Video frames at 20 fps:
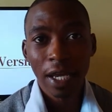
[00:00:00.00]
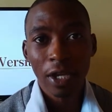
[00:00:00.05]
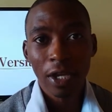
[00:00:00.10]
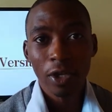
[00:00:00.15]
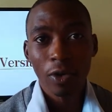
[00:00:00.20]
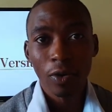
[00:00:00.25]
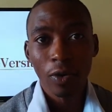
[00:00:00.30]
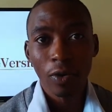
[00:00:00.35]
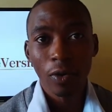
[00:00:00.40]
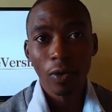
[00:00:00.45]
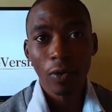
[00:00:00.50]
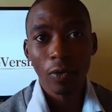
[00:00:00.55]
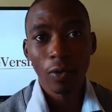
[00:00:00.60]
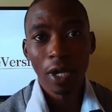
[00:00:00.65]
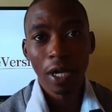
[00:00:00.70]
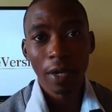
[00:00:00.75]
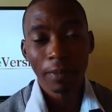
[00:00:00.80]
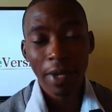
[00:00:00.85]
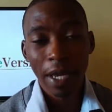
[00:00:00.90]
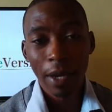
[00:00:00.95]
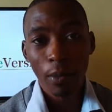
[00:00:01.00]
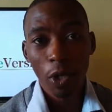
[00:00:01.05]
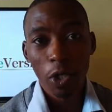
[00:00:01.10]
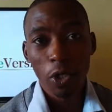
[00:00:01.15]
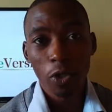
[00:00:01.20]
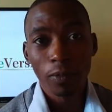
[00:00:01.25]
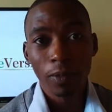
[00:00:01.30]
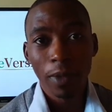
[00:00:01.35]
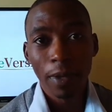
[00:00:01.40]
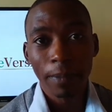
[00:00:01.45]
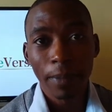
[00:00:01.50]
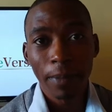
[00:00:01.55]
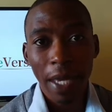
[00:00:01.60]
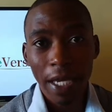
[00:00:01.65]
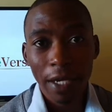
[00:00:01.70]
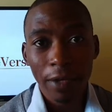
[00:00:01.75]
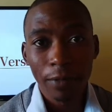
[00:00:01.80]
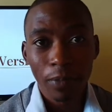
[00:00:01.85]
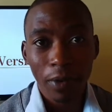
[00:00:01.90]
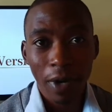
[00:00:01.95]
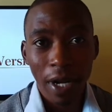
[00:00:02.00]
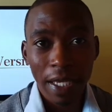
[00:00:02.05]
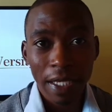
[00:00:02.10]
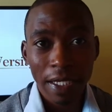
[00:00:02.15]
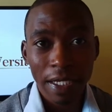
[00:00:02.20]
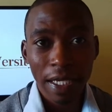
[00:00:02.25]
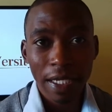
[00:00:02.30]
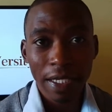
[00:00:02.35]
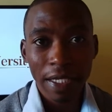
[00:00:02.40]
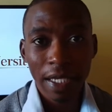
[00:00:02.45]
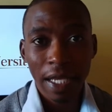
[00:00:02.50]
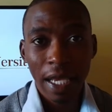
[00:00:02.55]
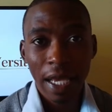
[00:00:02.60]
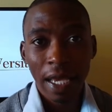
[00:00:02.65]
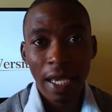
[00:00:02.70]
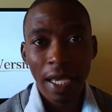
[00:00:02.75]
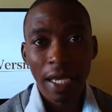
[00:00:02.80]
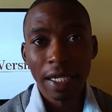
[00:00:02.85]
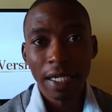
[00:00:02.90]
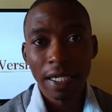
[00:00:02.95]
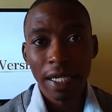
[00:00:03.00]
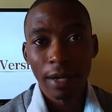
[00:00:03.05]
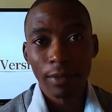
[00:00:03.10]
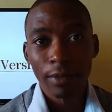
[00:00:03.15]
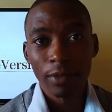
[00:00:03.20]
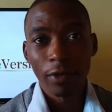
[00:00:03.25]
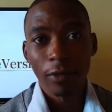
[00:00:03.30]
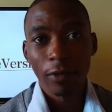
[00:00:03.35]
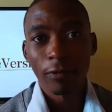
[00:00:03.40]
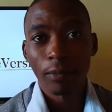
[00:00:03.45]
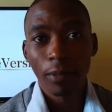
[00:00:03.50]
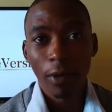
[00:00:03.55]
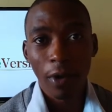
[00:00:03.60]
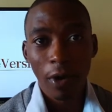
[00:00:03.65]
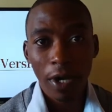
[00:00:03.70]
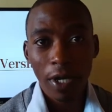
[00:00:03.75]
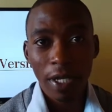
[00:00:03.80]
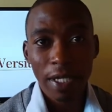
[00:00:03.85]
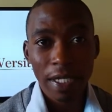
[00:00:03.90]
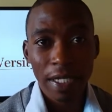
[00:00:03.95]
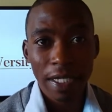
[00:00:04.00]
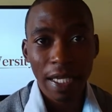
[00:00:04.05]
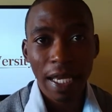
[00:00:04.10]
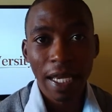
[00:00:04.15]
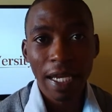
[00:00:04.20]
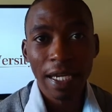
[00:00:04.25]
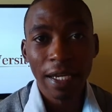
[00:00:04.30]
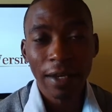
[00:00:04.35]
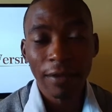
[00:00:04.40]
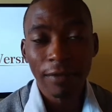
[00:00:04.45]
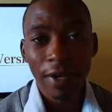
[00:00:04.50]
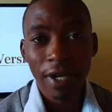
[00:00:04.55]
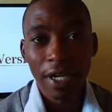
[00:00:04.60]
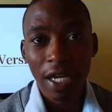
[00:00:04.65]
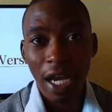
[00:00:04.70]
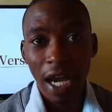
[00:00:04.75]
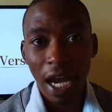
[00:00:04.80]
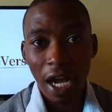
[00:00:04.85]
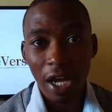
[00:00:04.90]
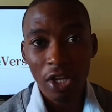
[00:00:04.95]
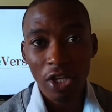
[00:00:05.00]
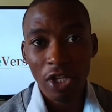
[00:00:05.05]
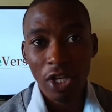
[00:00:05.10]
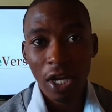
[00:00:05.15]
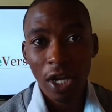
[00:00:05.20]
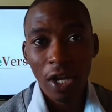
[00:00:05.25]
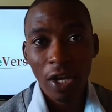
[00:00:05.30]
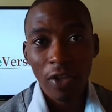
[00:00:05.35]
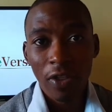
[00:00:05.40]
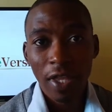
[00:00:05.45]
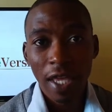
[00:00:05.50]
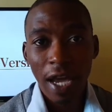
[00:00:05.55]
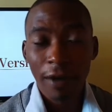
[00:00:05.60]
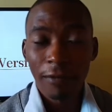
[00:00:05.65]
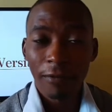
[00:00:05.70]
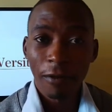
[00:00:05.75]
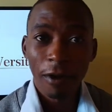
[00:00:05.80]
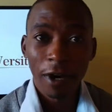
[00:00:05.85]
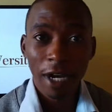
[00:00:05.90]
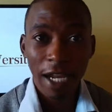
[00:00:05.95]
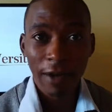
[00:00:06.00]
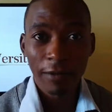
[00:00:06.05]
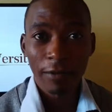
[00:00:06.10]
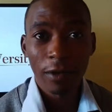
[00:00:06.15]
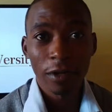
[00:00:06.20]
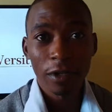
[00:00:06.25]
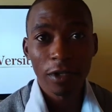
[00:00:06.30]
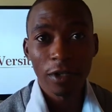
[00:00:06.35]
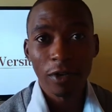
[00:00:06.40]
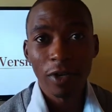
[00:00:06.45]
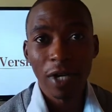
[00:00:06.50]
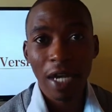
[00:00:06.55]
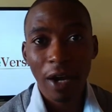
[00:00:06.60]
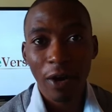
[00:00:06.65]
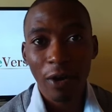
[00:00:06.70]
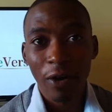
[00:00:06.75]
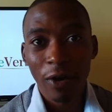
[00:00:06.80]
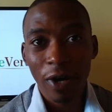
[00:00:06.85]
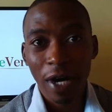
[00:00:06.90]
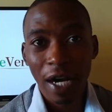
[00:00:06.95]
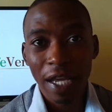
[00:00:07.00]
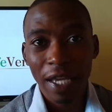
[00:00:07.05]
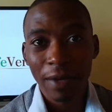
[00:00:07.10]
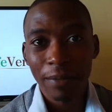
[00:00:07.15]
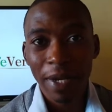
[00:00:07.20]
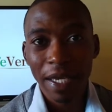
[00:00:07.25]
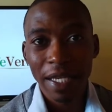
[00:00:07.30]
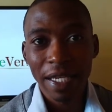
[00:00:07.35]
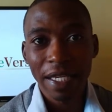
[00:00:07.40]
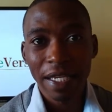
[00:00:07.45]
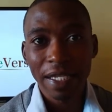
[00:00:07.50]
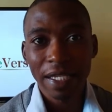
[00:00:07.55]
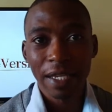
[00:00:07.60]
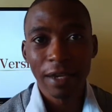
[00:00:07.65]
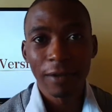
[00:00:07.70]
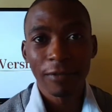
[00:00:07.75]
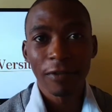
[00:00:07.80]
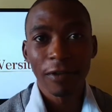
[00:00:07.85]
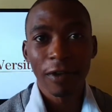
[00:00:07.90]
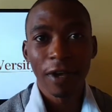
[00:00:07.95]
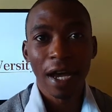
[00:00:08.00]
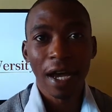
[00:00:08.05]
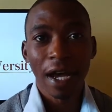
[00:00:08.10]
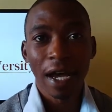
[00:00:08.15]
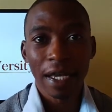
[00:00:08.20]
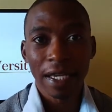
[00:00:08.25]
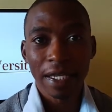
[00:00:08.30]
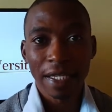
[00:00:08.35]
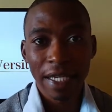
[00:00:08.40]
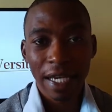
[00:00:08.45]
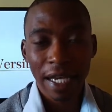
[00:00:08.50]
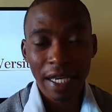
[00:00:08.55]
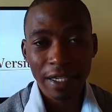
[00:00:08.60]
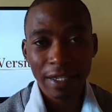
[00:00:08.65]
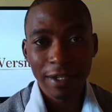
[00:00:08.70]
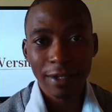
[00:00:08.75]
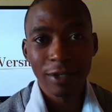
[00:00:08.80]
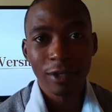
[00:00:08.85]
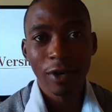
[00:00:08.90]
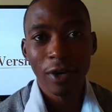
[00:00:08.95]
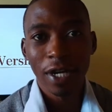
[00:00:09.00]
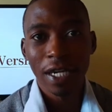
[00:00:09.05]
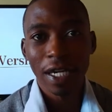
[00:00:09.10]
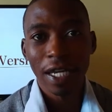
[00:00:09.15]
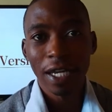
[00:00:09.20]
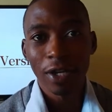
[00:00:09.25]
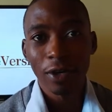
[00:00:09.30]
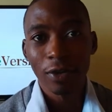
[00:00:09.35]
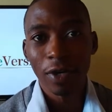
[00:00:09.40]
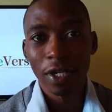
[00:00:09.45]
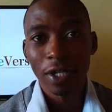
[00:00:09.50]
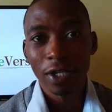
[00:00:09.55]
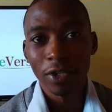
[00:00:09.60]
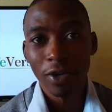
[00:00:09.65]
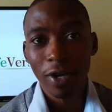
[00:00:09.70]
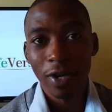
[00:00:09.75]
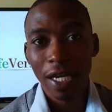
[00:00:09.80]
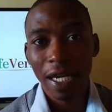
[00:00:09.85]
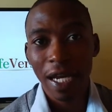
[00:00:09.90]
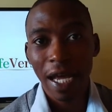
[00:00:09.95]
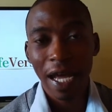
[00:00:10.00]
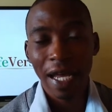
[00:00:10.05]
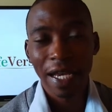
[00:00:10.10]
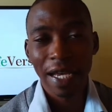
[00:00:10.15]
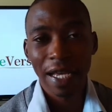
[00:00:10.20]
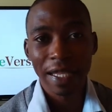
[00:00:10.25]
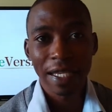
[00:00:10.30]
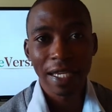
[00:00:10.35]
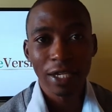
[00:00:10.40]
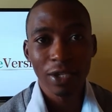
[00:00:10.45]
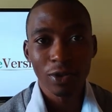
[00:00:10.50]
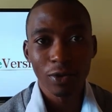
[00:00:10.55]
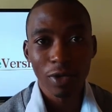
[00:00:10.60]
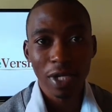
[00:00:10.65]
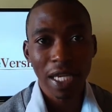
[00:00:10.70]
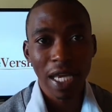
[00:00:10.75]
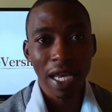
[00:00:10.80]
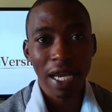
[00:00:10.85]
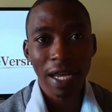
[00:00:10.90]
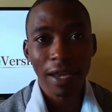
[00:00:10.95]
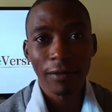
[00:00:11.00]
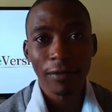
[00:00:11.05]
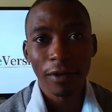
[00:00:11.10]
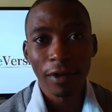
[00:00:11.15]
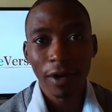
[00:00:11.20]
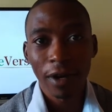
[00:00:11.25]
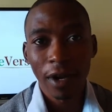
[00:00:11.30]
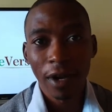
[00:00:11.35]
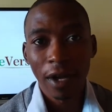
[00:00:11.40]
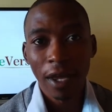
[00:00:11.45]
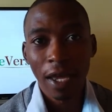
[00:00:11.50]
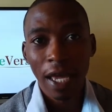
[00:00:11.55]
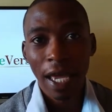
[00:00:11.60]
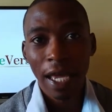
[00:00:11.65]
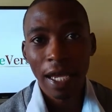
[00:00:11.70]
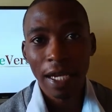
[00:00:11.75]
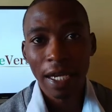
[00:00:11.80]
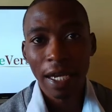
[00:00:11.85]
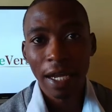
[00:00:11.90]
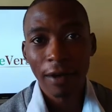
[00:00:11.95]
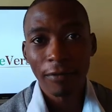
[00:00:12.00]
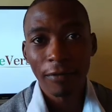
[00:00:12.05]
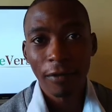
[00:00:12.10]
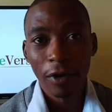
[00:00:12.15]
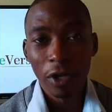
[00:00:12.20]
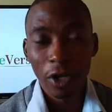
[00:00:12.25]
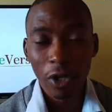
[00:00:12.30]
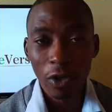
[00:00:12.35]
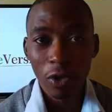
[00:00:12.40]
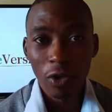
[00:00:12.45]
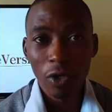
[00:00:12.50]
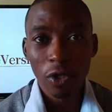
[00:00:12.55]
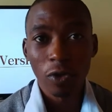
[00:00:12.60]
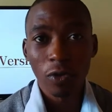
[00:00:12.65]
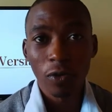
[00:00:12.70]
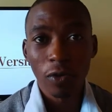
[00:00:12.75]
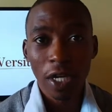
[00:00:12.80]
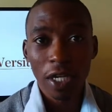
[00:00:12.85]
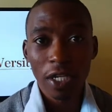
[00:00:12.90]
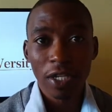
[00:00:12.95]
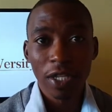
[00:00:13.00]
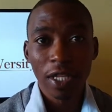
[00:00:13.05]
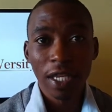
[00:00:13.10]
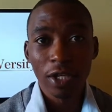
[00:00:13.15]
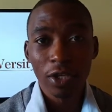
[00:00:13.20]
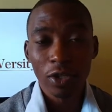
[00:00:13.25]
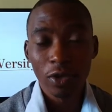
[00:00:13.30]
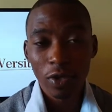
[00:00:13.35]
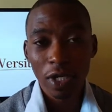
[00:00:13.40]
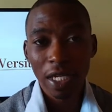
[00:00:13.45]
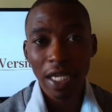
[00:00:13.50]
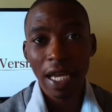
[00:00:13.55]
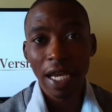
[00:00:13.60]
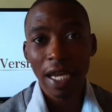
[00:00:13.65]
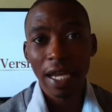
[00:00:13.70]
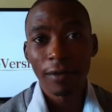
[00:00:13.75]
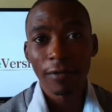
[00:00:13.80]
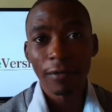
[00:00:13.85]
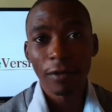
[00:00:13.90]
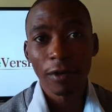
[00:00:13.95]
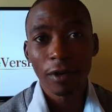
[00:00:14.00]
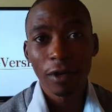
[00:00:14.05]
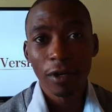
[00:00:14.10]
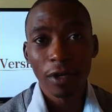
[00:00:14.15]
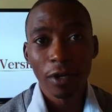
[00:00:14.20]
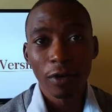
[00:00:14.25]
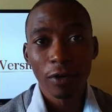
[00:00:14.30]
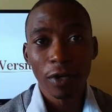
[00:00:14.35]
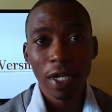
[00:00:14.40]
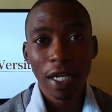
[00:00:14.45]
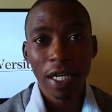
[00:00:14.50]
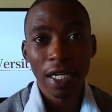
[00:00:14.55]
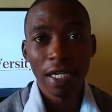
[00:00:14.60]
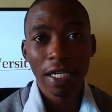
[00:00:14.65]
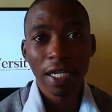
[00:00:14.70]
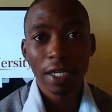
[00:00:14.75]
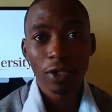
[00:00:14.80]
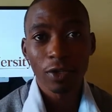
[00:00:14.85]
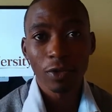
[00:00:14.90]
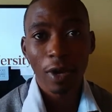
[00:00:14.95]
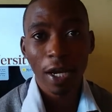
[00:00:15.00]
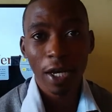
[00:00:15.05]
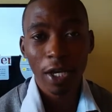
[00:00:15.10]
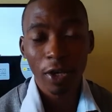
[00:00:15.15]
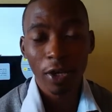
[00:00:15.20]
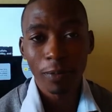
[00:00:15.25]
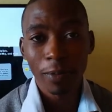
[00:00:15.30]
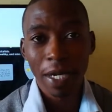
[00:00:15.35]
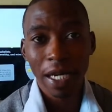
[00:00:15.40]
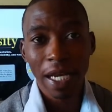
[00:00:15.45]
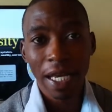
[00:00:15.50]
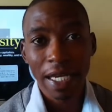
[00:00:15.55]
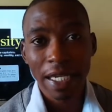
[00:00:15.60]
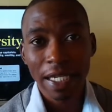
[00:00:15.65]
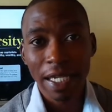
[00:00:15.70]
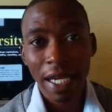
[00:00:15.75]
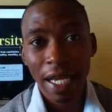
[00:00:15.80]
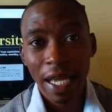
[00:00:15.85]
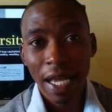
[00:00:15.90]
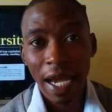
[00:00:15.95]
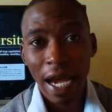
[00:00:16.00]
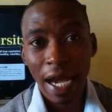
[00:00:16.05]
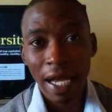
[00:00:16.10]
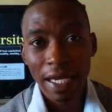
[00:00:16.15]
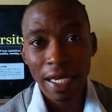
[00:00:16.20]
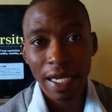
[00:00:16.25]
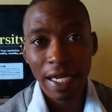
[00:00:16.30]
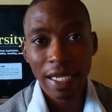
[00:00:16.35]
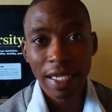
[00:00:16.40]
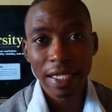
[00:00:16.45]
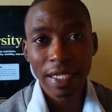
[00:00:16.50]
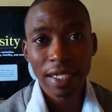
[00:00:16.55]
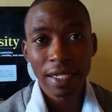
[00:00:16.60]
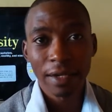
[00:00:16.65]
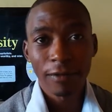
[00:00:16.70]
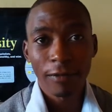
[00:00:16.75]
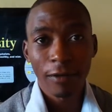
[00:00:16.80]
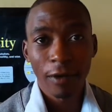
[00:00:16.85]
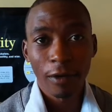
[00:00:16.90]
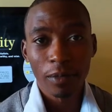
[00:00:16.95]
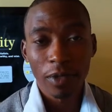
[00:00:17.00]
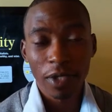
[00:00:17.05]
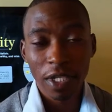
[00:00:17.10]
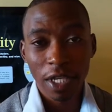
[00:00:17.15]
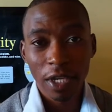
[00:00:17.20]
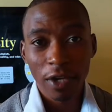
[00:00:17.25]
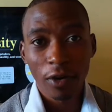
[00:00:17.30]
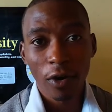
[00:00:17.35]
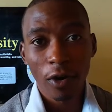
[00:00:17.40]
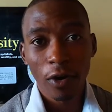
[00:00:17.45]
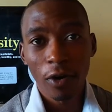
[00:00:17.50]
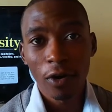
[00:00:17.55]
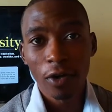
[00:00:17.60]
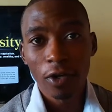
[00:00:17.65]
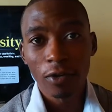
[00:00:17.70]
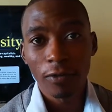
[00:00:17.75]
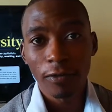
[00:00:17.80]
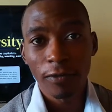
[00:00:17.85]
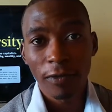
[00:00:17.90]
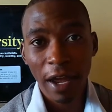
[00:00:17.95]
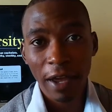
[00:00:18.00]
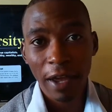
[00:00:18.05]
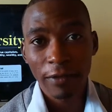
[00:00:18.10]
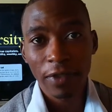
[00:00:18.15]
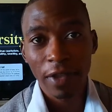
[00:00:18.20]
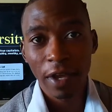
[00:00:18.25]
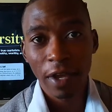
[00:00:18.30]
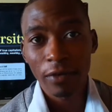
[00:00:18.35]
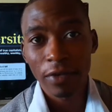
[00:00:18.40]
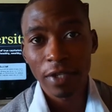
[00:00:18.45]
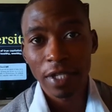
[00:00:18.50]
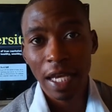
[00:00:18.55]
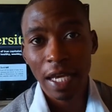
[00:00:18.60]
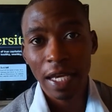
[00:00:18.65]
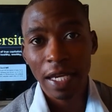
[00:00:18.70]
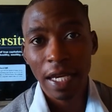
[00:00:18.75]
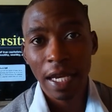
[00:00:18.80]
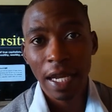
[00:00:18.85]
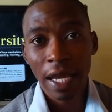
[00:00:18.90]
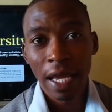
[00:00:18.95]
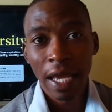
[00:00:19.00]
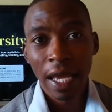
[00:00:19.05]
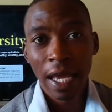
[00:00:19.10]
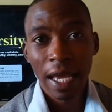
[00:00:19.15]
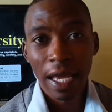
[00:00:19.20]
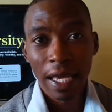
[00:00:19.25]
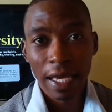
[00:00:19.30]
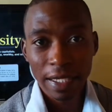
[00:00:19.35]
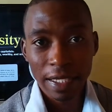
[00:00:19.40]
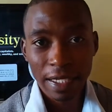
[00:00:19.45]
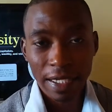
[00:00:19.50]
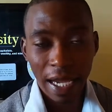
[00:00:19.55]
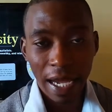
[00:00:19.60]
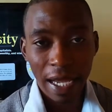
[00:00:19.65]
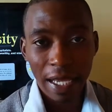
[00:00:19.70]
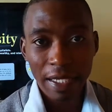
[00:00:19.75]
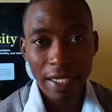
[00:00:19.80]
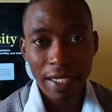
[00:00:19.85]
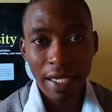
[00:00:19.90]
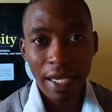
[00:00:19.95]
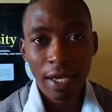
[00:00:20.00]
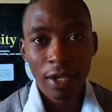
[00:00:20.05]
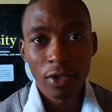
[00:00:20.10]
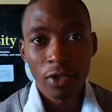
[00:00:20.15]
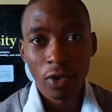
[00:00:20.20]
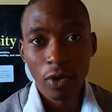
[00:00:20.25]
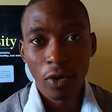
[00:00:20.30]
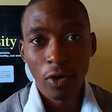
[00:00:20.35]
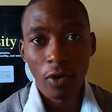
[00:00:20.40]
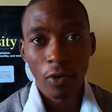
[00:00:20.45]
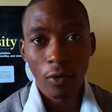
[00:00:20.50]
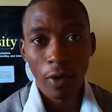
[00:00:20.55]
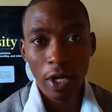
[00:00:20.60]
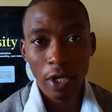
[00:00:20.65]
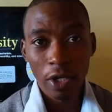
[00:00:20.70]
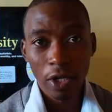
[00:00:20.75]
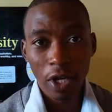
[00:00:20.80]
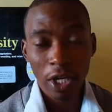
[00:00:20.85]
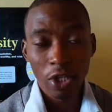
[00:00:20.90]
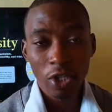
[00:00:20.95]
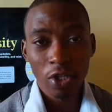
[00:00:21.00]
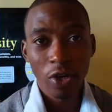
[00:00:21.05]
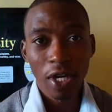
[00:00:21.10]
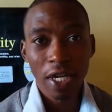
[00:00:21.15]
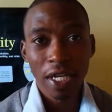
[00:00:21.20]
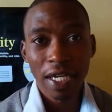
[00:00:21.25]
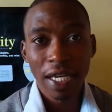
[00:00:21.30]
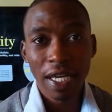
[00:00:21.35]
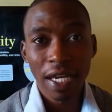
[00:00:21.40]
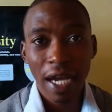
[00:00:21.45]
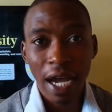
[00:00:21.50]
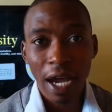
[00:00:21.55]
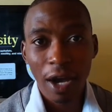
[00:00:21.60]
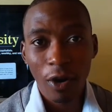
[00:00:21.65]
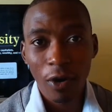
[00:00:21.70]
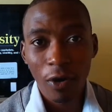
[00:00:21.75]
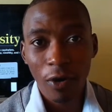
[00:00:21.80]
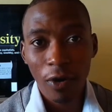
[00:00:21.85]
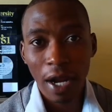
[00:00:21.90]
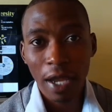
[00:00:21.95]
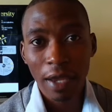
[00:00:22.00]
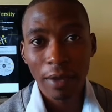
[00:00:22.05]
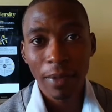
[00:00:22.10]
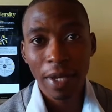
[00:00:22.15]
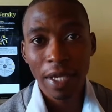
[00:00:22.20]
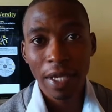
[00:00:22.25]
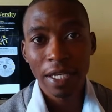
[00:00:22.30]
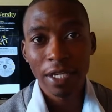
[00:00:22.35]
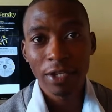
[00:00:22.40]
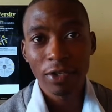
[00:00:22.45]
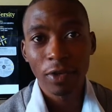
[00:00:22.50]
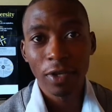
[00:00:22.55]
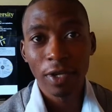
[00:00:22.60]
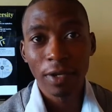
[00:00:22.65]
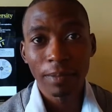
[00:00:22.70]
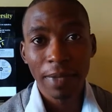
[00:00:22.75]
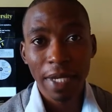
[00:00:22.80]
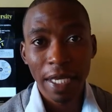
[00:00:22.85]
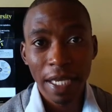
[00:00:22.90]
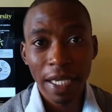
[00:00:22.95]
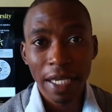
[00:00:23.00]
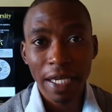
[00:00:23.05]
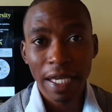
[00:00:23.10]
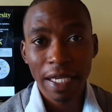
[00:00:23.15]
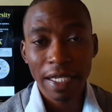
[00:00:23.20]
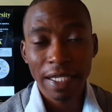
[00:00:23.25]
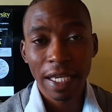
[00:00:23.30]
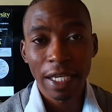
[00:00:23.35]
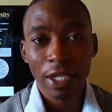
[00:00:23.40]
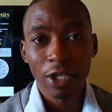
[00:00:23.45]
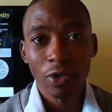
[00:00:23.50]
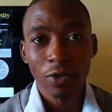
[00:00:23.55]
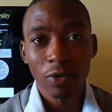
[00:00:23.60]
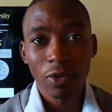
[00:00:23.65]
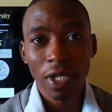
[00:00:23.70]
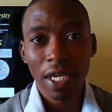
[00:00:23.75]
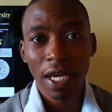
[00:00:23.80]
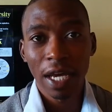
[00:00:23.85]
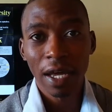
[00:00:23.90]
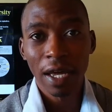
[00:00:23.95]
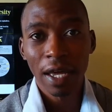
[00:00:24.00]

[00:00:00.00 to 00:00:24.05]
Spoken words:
you will be able to be paid prizes in terms of points and even cash. There are 4 levels on Agora Images. If you are just joining, you will join under the junior level. And for you to reach the junior level, you need to accumulate at least from 0 to 5,000 stars. So when you are joining Agora Images, you'll begin as a junior.